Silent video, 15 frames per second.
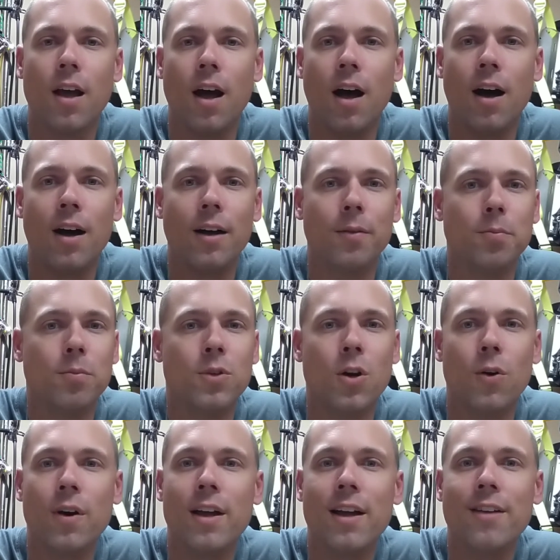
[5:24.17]
Uh,
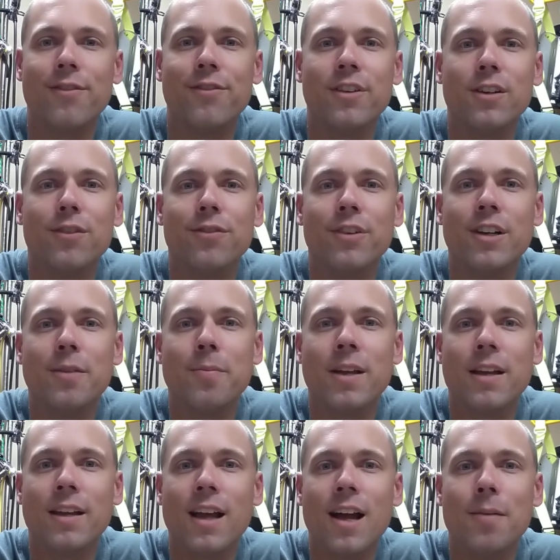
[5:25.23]
go ahead, feel free to
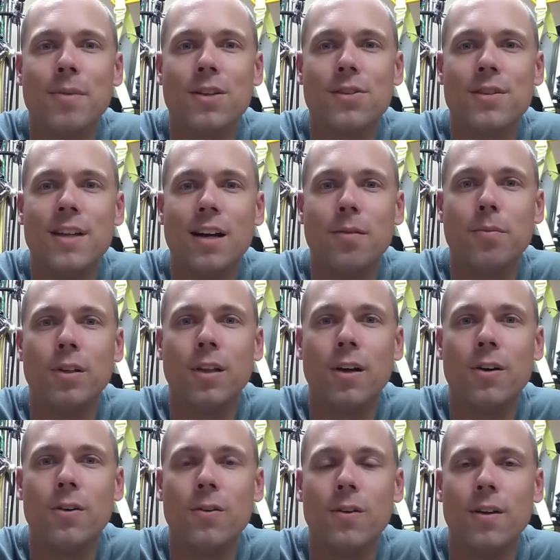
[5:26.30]
make comments down
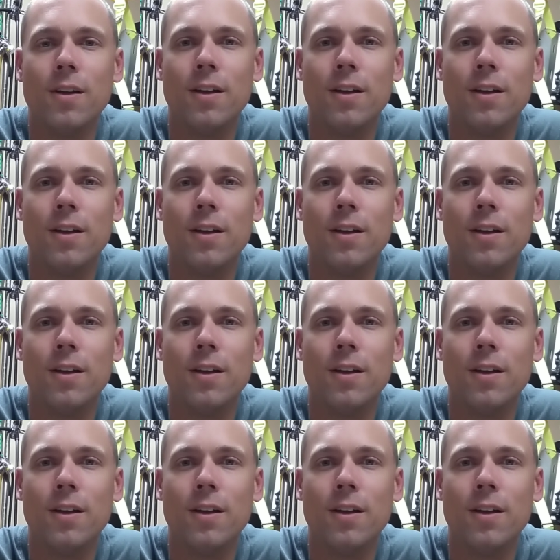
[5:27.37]
below.